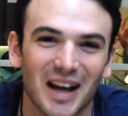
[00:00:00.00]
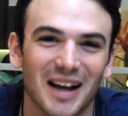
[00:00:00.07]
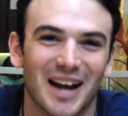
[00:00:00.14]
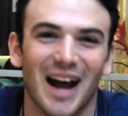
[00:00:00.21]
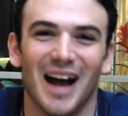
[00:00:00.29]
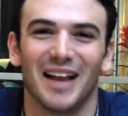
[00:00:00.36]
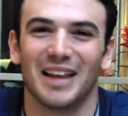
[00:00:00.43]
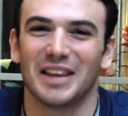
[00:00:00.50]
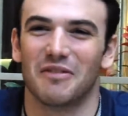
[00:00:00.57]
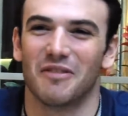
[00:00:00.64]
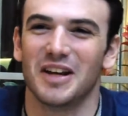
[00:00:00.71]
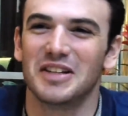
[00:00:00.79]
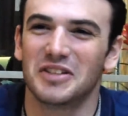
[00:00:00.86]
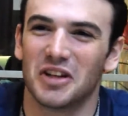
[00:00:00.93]
I kind of like the
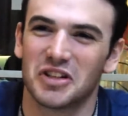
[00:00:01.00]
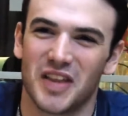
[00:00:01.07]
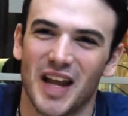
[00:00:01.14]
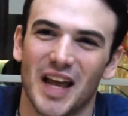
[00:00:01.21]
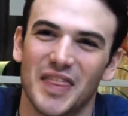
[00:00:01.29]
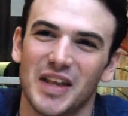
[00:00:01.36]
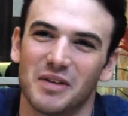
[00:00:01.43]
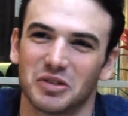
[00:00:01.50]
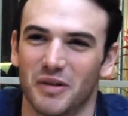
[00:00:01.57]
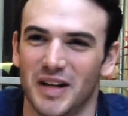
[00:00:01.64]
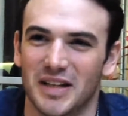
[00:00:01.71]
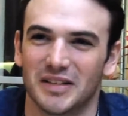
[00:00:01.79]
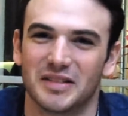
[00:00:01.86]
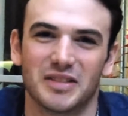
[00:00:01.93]
research thing, I think, was
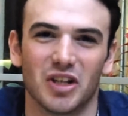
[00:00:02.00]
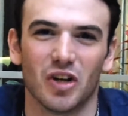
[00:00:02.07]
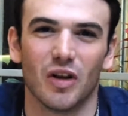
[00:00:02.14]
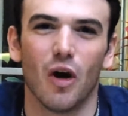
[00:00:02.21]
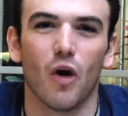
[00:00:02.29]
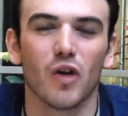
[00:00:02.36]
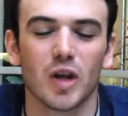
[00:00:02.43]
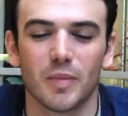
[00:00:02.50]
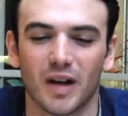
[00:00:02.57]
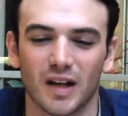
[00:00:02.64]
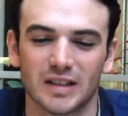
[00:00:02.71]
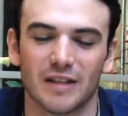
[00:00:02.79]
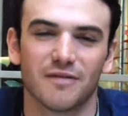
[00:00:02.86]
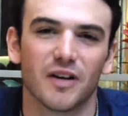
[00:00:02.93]
already instilled only
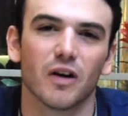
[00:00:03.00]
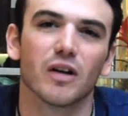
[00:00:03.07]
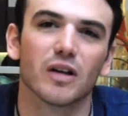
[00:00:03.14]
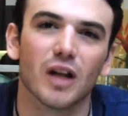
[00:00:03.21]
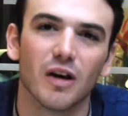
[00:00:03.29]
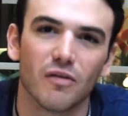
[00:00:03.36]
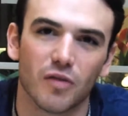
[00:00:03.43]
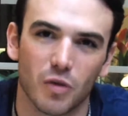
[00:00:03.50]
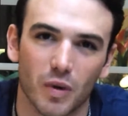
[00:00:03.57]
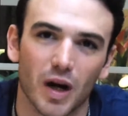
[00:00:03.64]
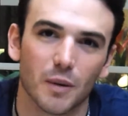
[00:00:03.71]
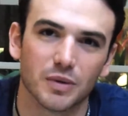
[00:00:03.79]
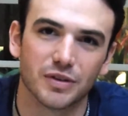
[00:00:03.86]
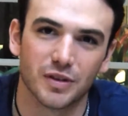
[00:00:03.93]
because I fell in love with
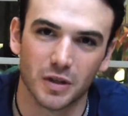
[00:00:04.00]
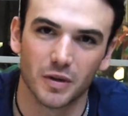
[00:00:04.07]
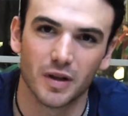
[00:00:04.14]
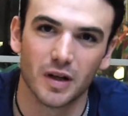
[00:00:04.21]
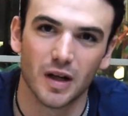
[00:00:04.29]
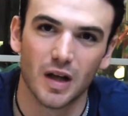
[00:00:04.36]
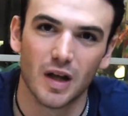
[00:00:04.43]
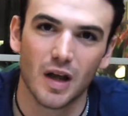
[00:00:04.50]
what I was doing.